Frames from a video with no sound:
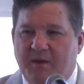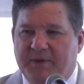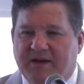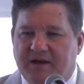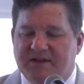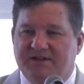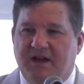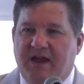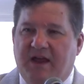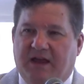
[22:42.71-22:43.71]
because
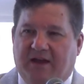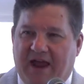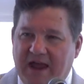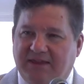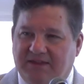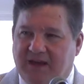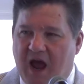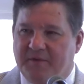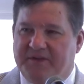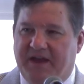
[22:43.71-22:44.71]
at the
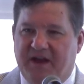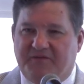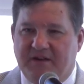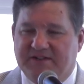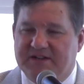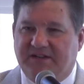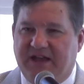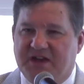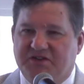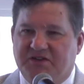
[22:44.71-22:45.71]
time of the NFL season
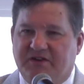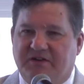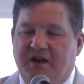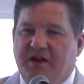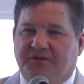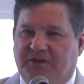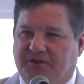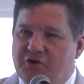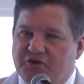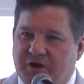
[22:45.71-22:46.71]
last year, the
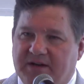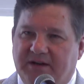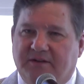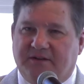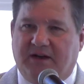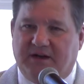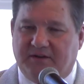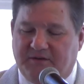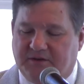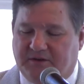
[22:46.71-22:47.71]
two trending
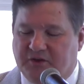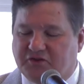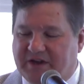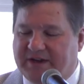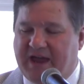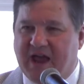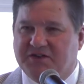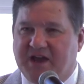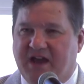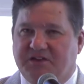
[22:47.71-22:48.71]

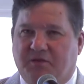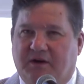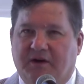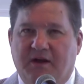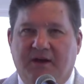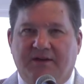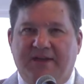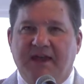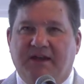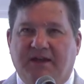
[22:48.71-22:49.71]
hashtags were
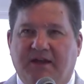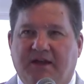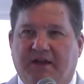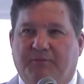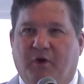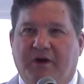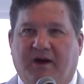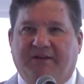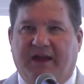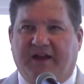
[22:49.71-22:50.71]
take a knee and
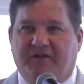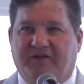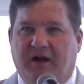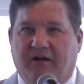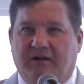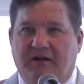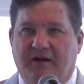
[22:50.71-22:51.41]
boycott the NFL.